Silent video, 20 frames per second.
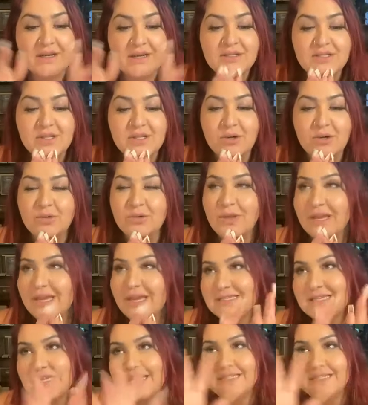So like
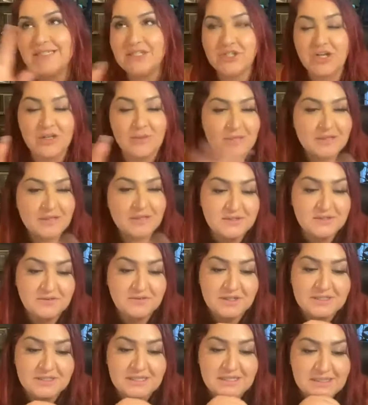I said, I teach all about the
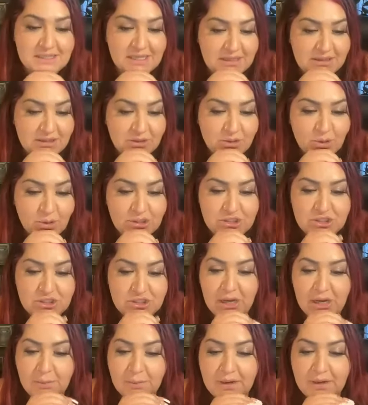differences in the course
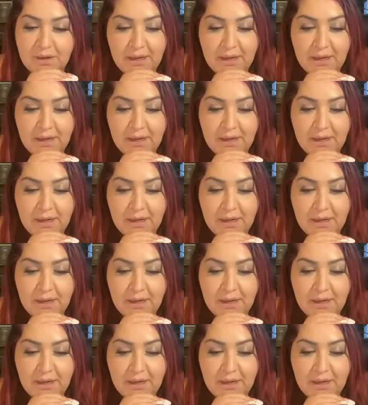shop.